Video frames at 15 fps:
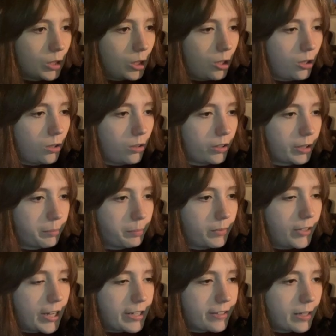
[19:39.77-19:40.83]
Holy
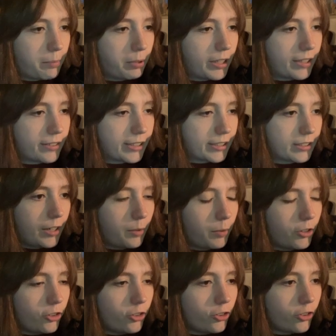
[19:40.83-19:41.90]
daisy planting. I
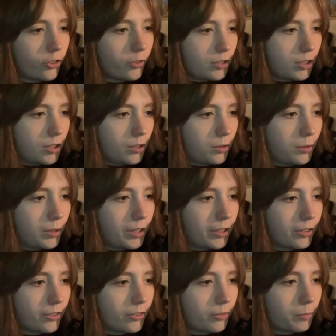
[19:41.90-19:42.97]
wish it just... No!
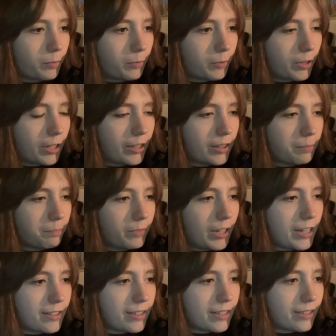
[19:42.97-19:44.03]
Get the
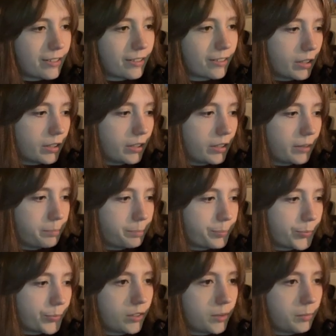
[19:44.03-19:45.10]
daisies. Yep.
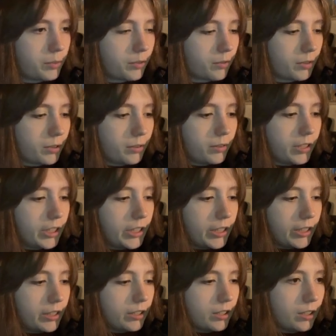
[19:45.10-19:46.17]
Yep.
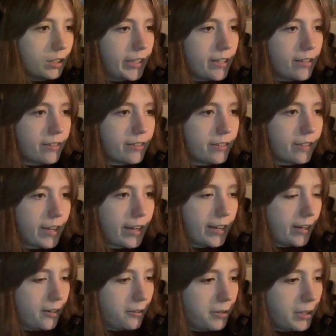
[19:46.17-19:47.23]
Rudy. This is
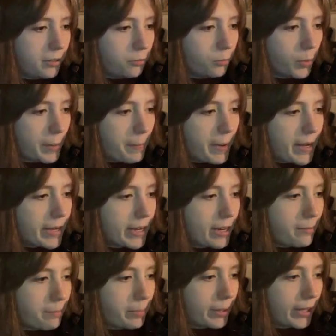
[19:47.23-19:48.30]
how we make
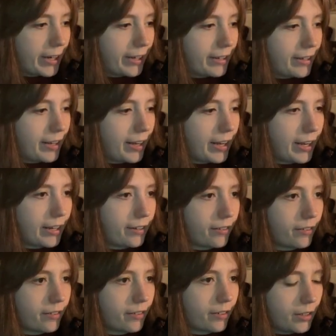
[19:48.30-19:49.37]
it blend in.
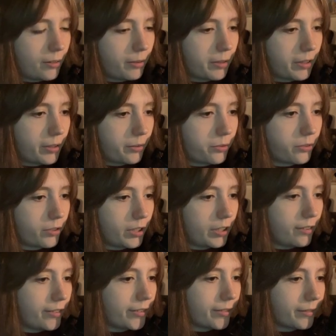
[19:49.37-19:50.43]
Not one of those
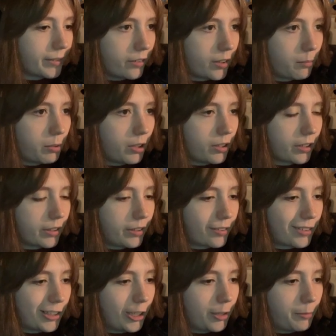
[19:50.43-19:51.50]
trees. Does not belong in this
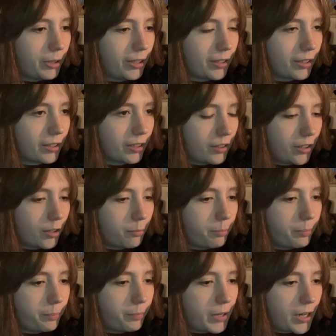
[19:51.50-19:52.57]
climate. Not a
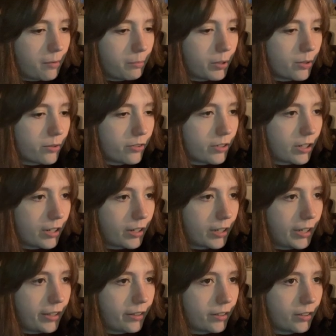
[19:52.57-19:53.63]
bamboo stalk
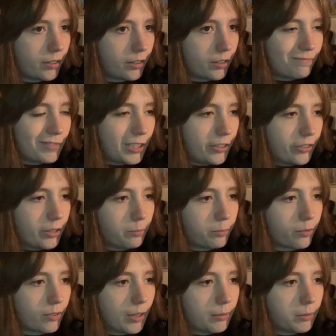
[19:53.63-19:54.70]
either. This can
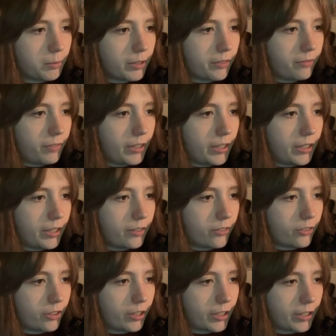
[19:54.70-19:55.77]
probably fit in.
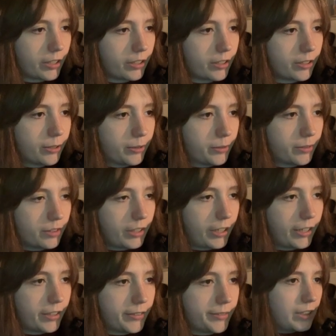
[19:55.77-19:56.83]
Sure, it can go
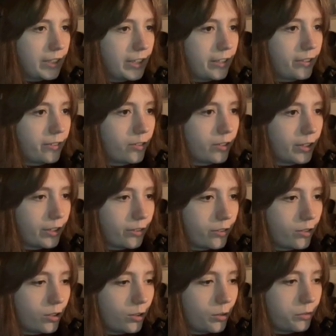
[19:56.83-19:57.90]
there. That tree is
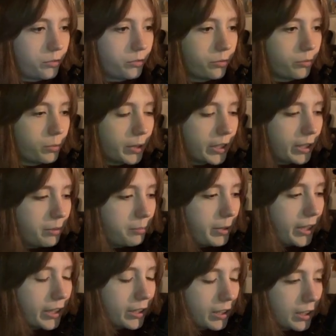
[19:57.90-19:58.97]
too freaking
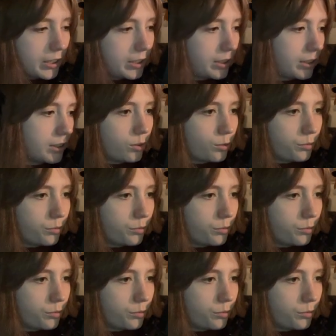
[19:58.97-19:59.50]
big, guys. Too